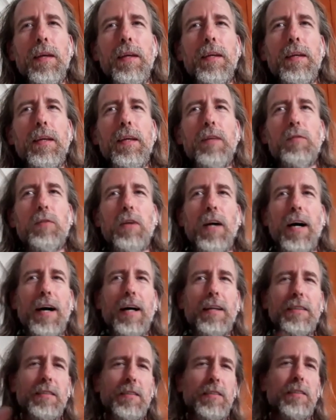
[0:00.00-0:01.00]
if you
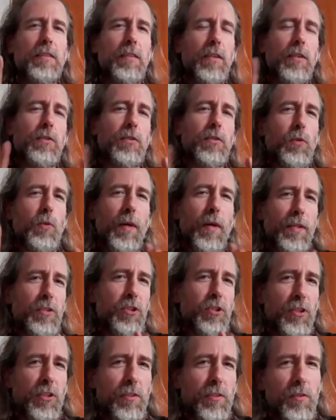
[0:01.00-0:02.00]
answered those
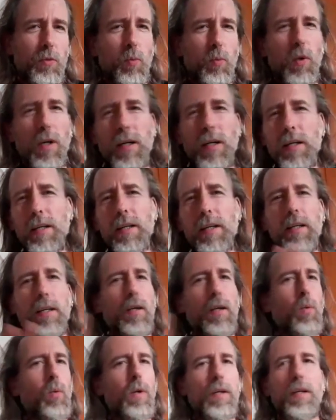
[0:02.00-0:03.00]
questions, why,
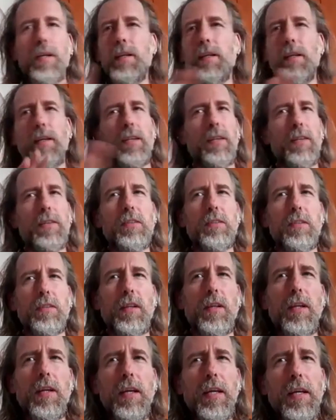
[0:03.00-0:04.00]
where, and
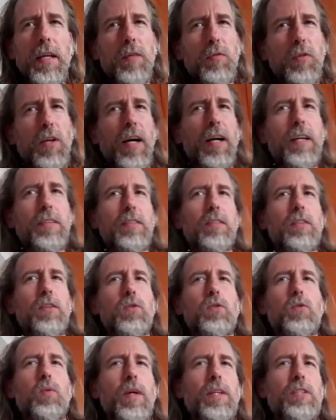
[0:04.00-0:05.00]
if you answered
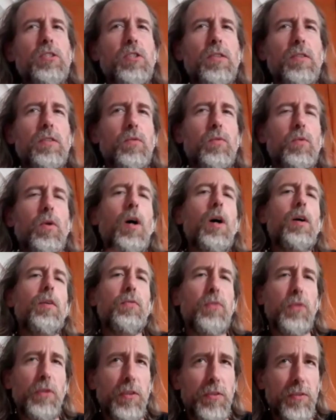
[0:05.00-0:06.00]
those questions wrong
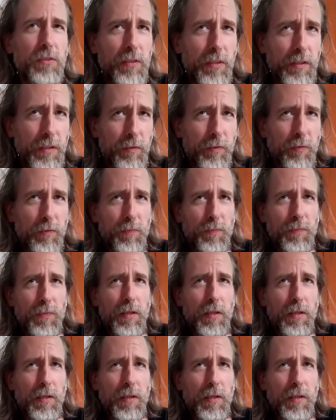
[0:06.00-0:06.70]
for yourself,